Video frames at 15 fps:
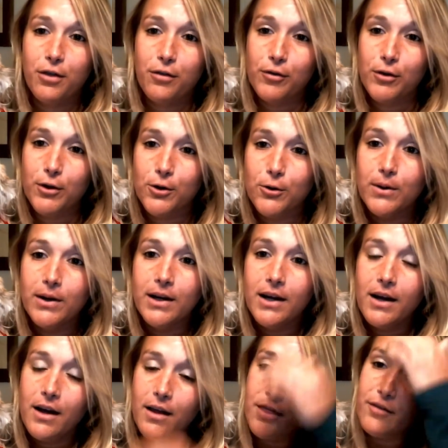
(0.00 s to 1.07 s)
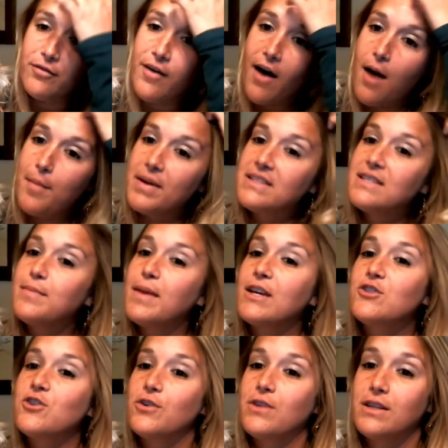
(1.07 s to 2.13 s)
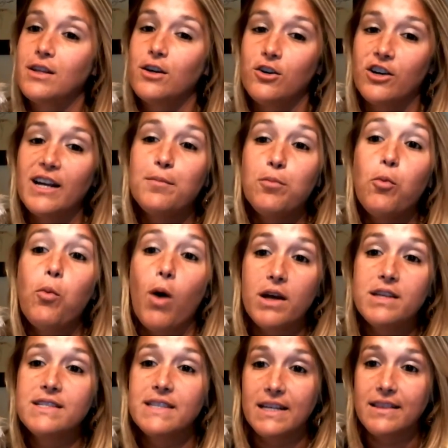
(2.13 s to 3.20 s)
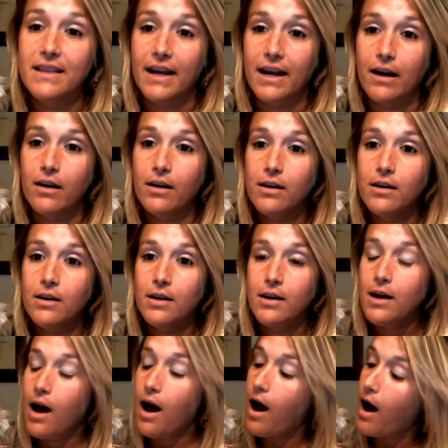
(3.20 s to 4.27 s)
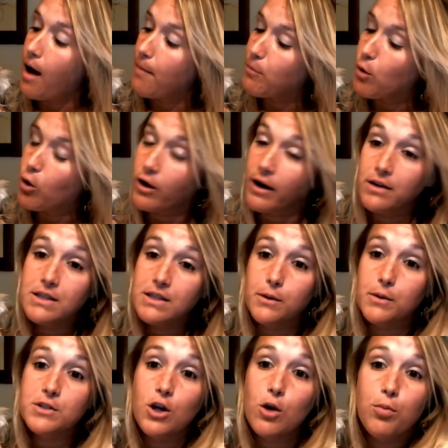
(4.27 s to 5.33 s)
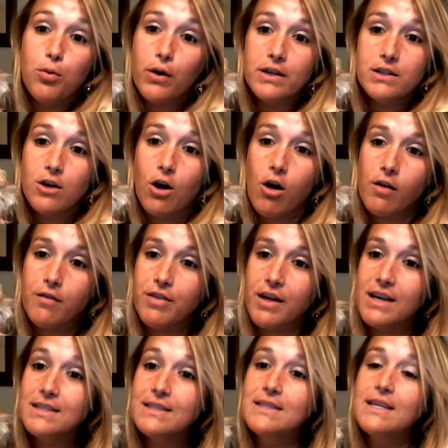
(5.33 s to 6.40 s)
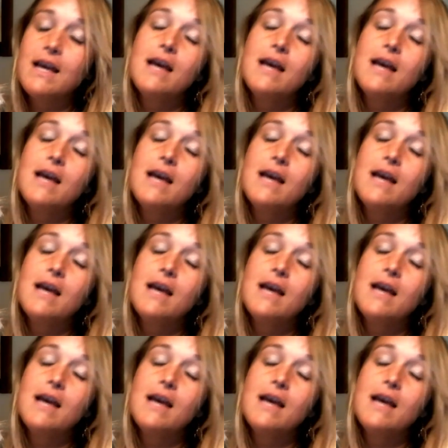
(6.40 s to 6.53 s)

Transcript: through the vomit to make sure that the grape was in there. Um, or else there was no point to all of this. Right.